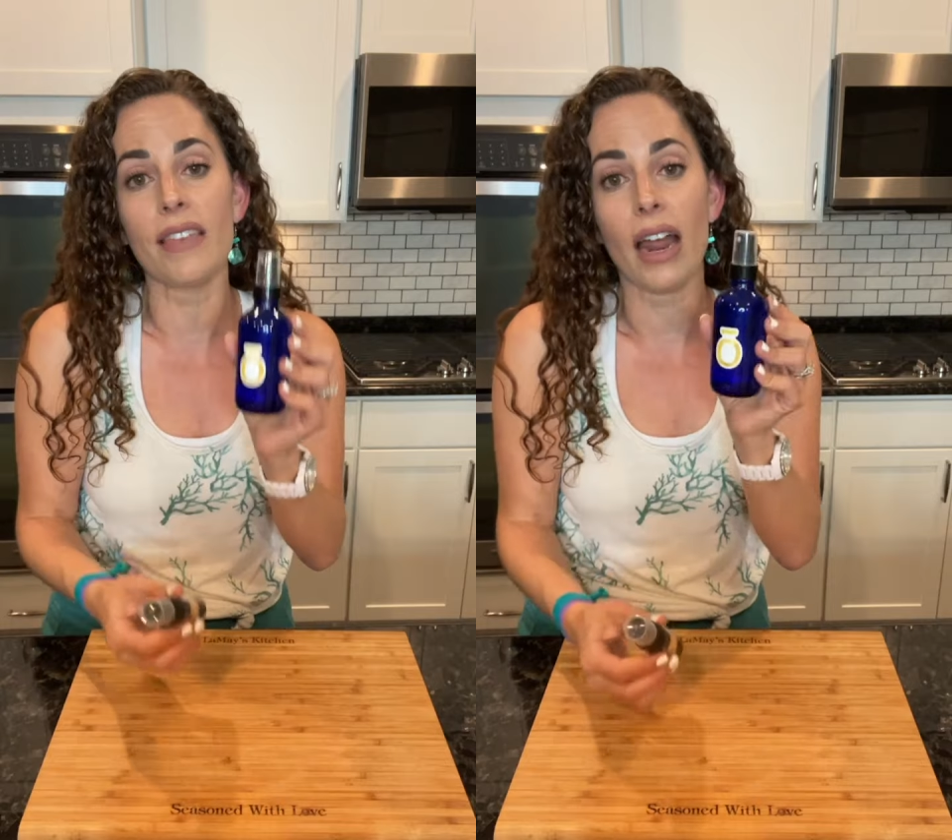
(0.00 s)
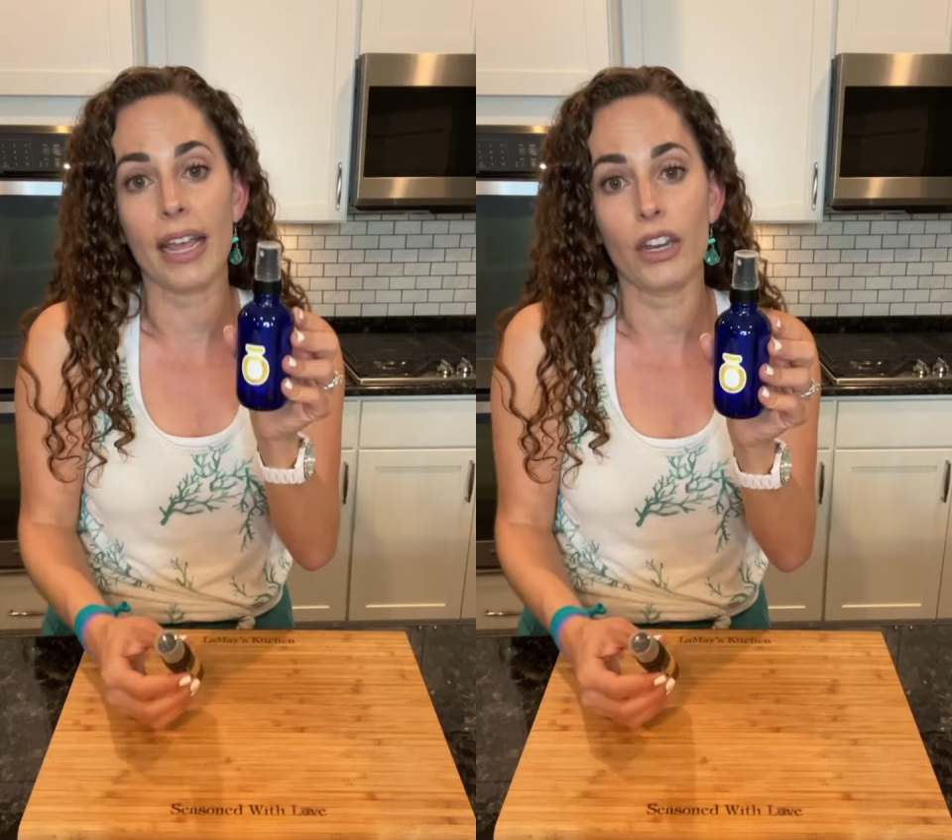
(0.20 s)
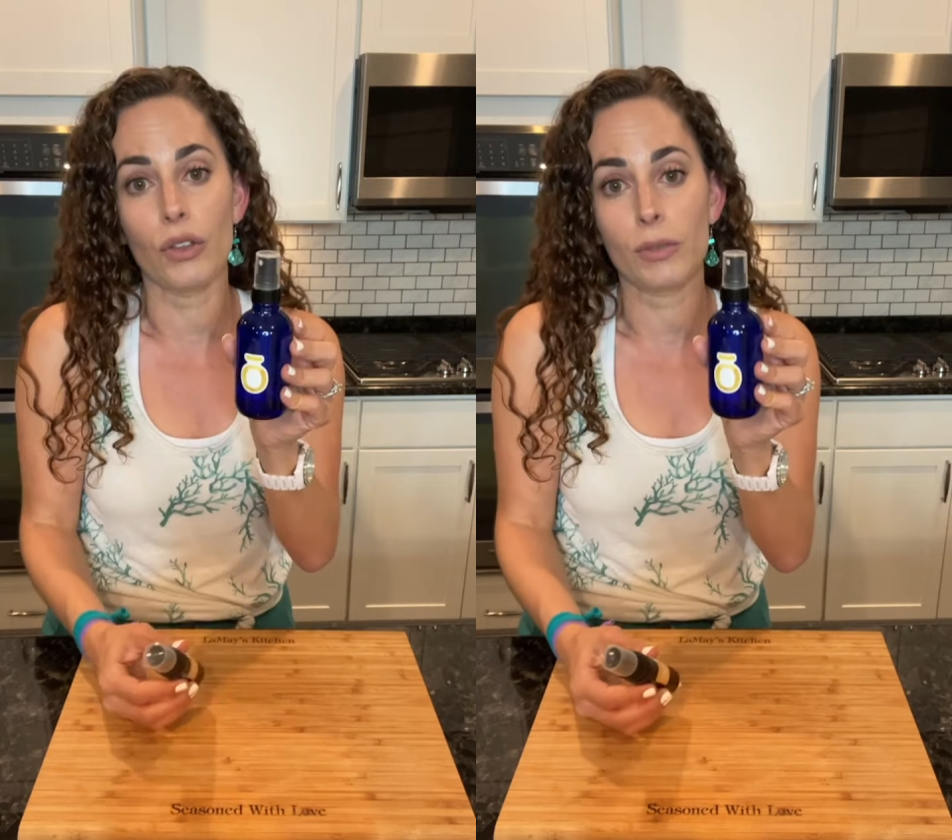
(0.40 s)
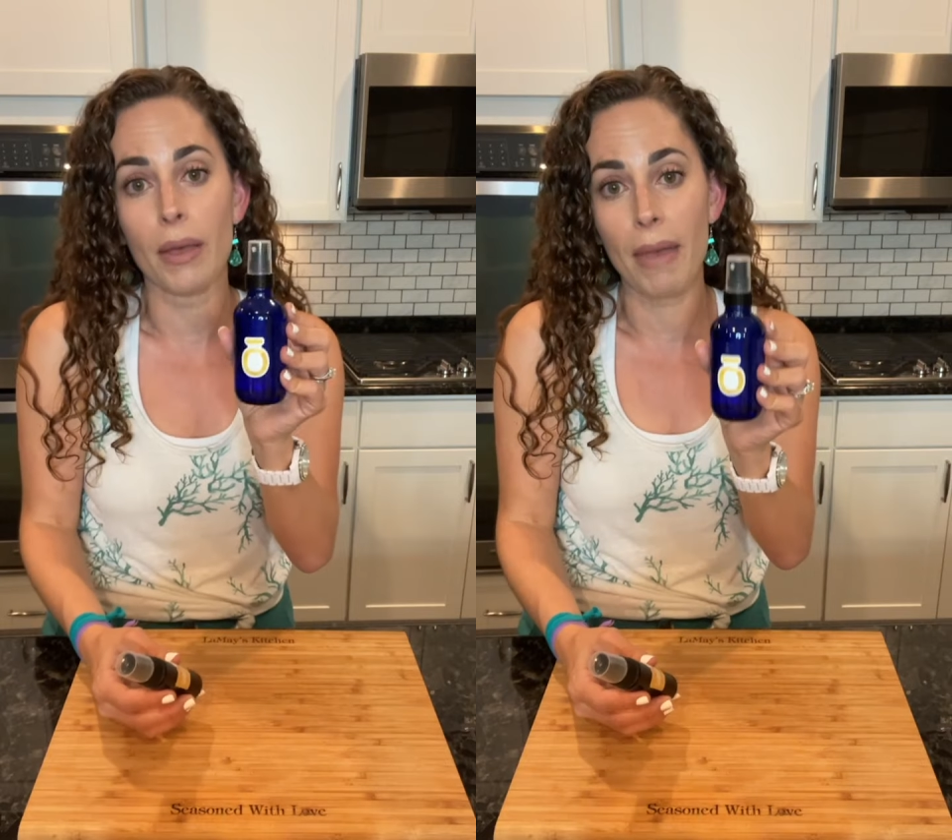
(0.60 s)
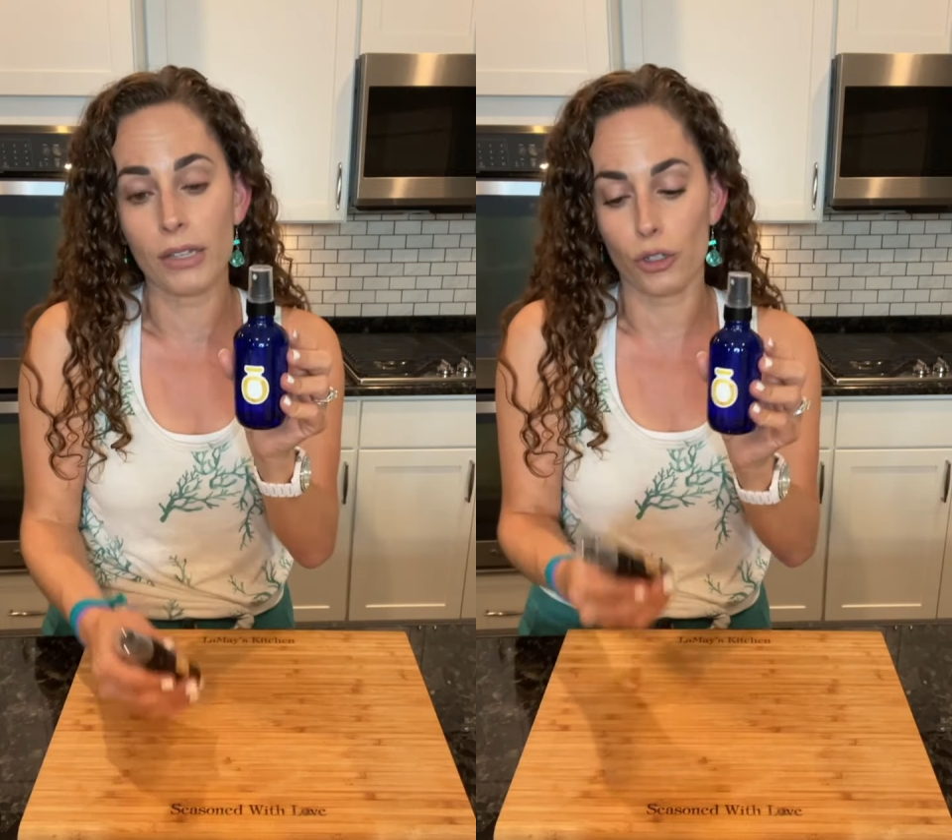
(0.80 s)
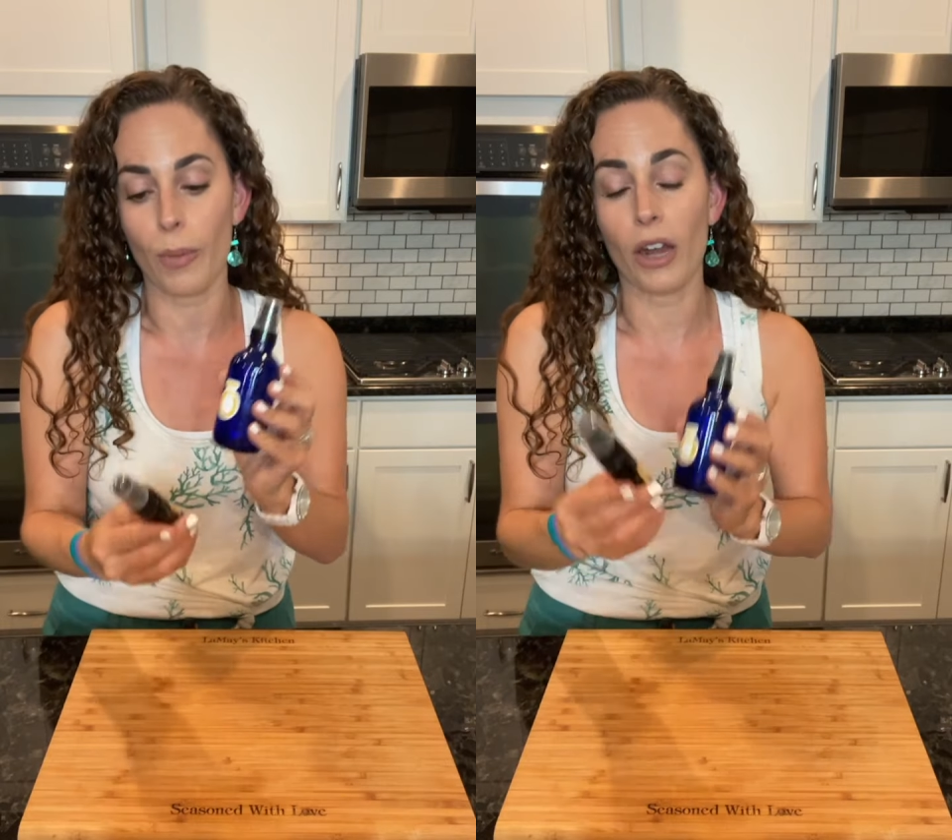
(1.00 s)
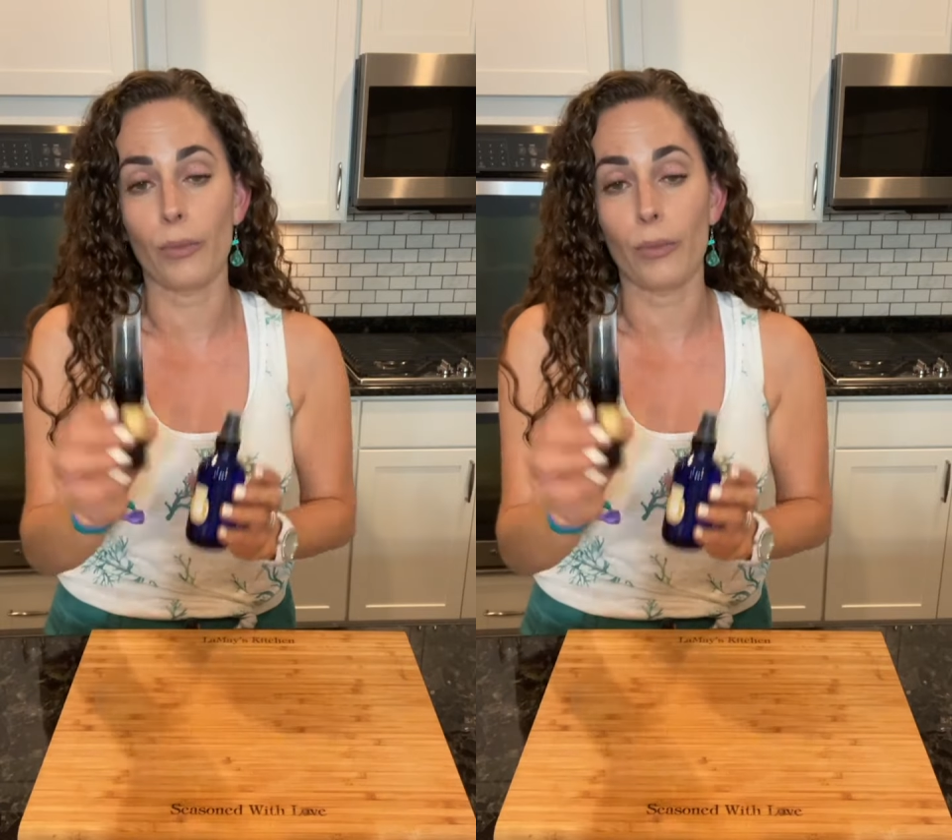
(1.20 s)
I can use my master bottle.